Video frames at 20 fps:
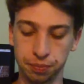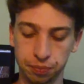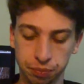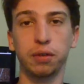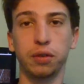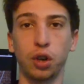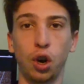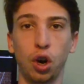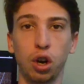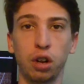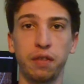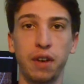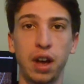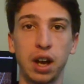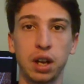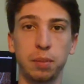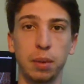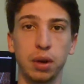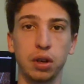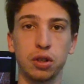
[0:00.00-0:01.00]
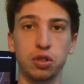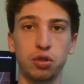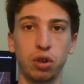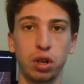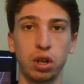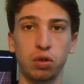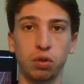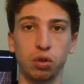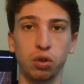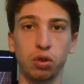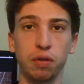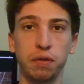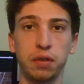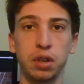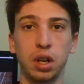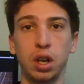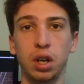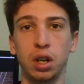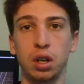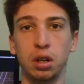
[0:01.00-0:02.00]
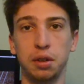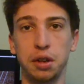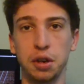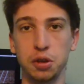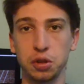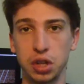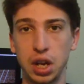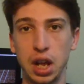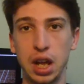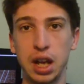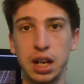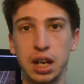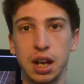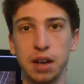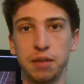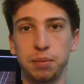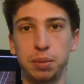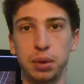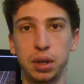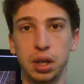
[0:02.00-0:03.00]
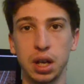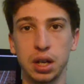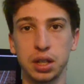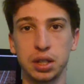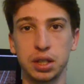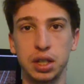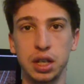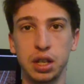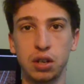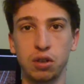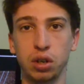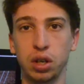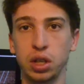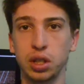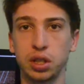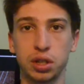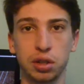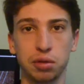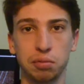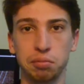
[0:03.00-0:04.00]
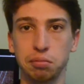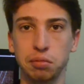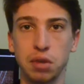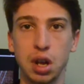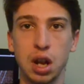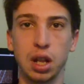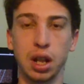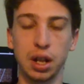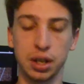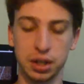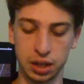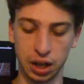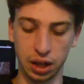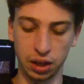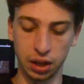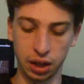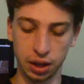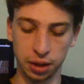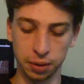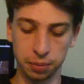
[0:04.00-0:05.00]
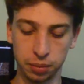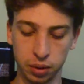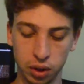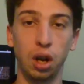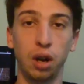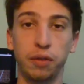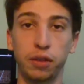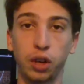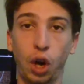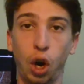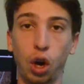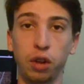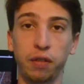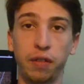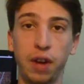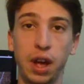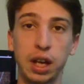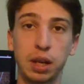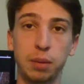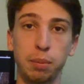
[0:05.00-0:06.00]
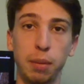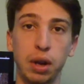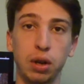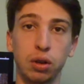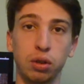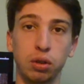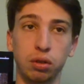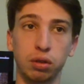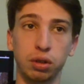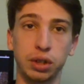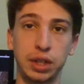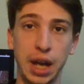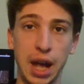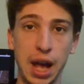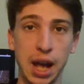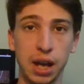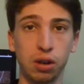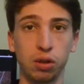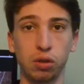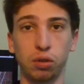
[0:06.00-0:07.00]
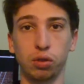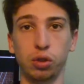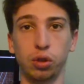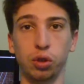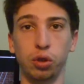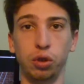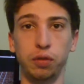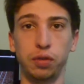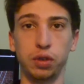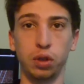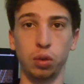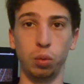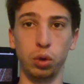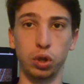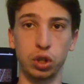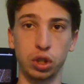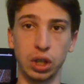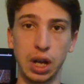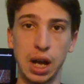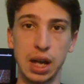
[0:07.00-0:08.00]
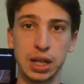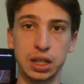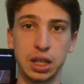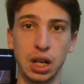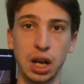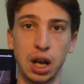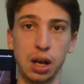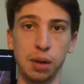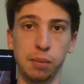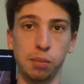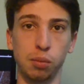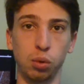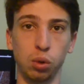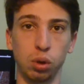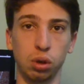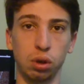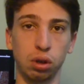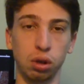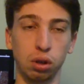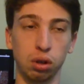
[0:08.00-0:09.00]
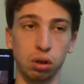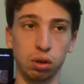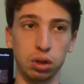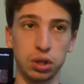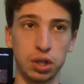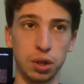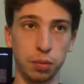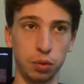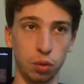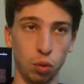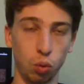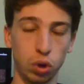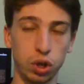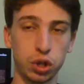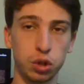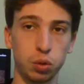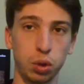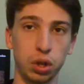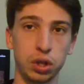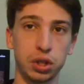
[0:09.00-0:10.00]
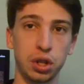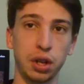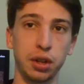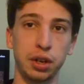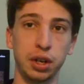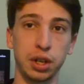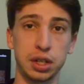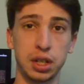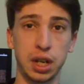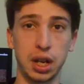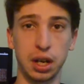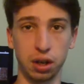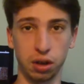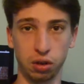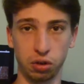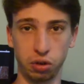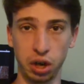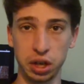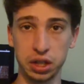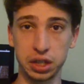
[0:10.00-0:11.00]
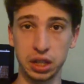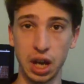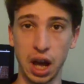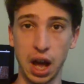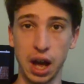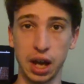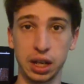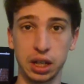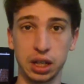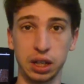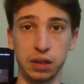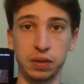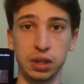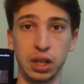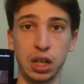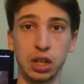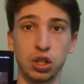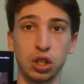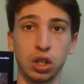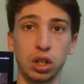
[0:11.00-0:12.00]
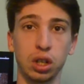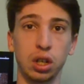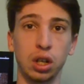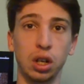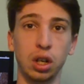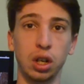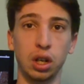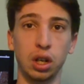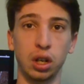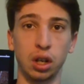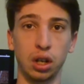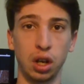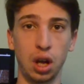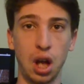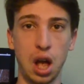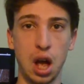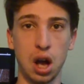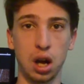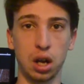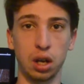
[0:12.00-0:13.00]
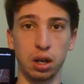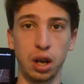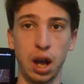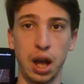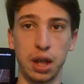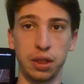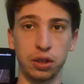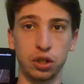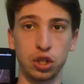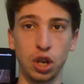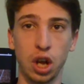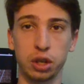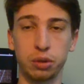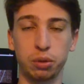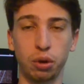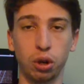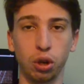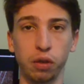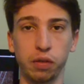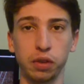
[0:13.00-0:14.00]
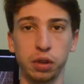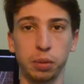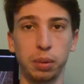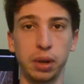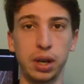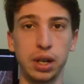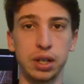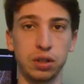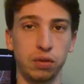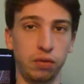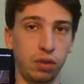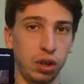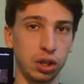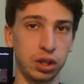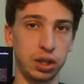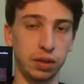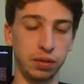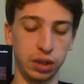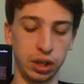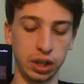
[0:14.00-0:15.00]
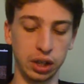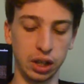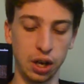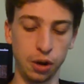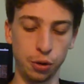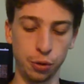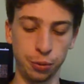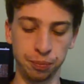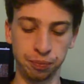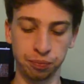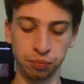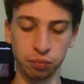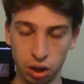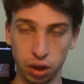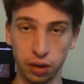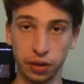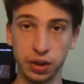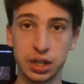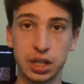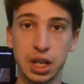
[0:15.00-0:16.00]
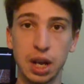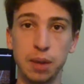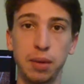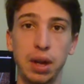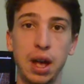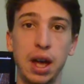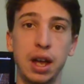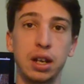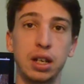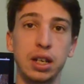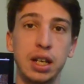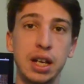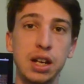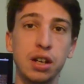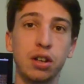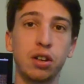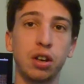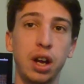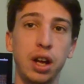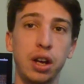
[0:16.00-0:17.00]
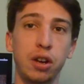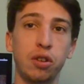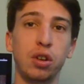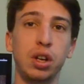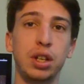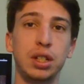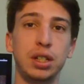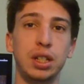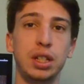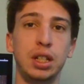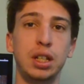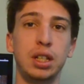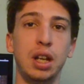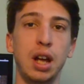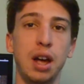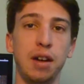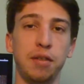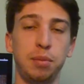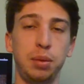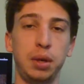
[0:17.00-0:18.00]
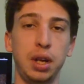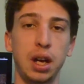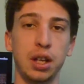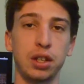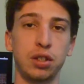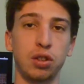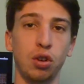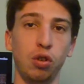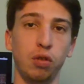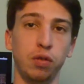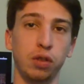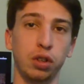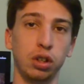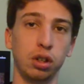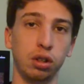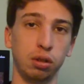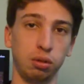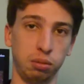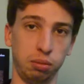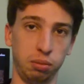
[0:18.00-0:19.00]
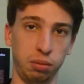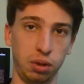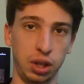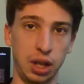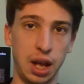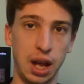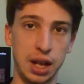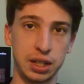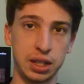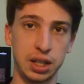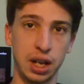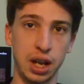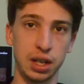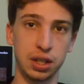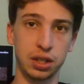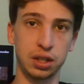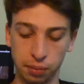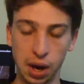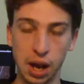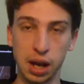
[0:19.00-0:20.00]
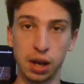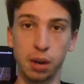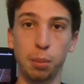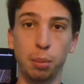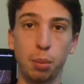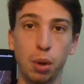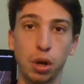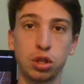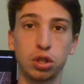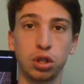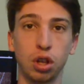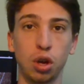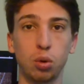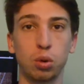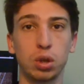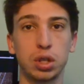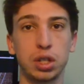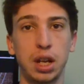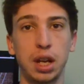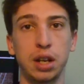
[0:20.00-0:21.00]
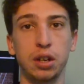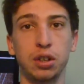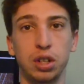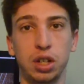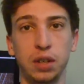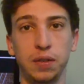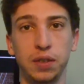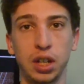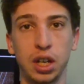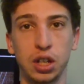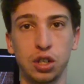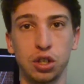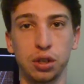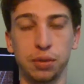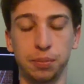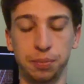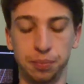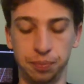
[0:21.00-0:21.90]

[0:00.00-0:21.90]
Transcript: For artifact metal straight grooved, there's an 8 FPS decrease, not a lot to say there. For artifact metal diagonal grooved, which last time were some of the worst wheels on there because they had a crazy high deviation and the shots were all over the place and relatively low. This time they had an increase in FPS over the last test and a much lower standard deviation.